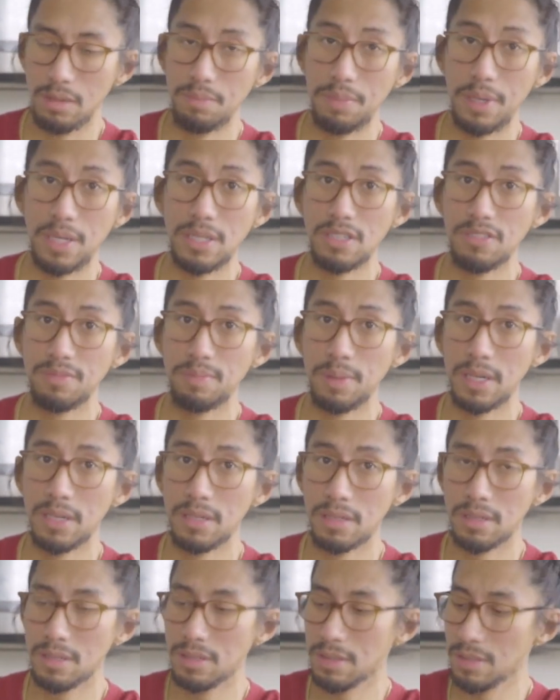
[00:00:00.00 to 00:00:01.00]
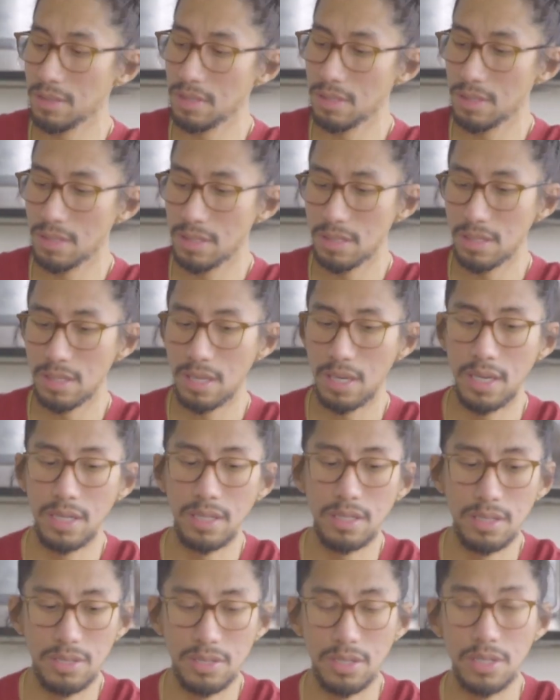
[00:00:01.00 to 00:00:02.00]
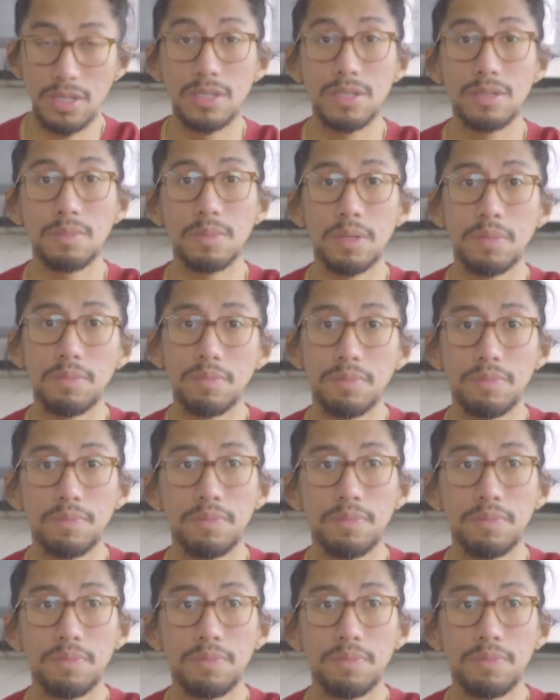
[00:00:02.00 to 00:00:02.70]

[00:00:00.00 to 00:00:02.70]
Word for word: Page of Pentacles and the Judgment.